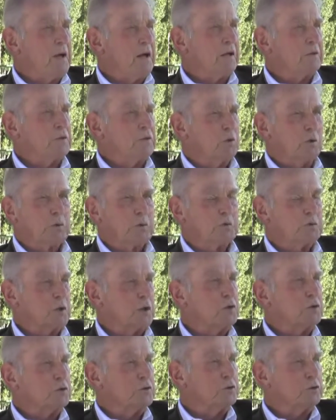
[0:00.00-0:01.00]
And so it was
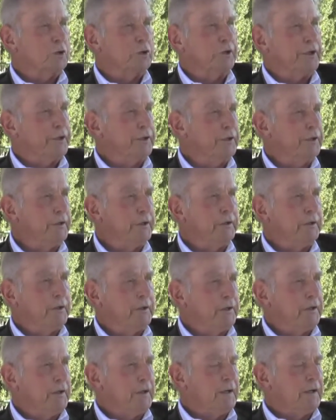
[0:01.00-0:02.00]
understood,
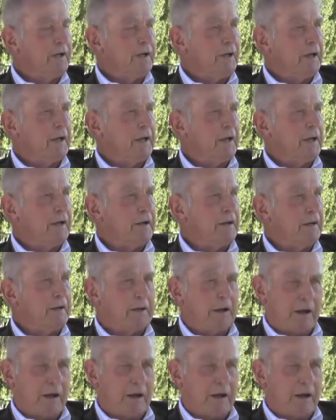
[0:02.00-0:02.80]
and